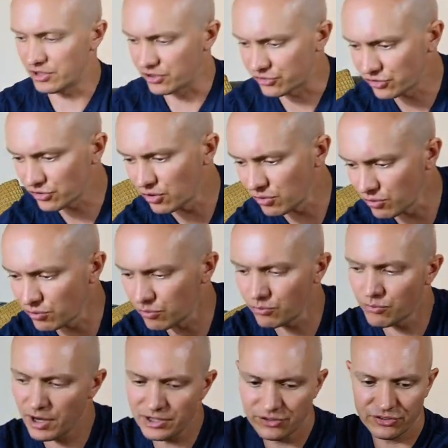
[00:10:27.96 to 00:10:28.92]
this
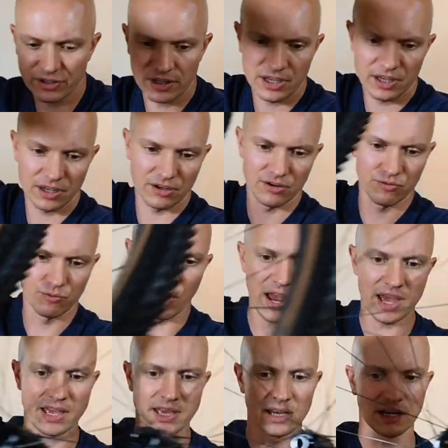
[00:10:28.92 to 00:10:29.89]
racing
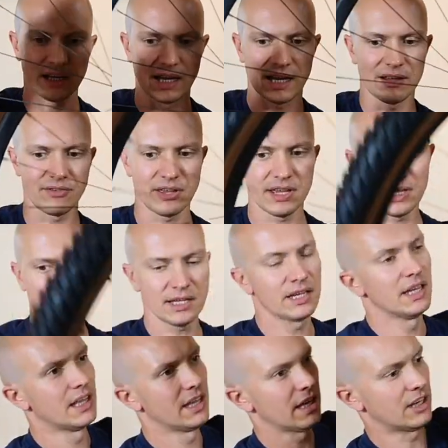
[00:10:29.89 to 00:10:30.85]
ray I have here
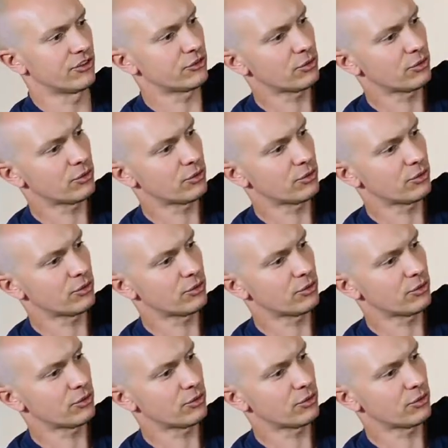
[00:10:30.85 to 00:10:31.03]
in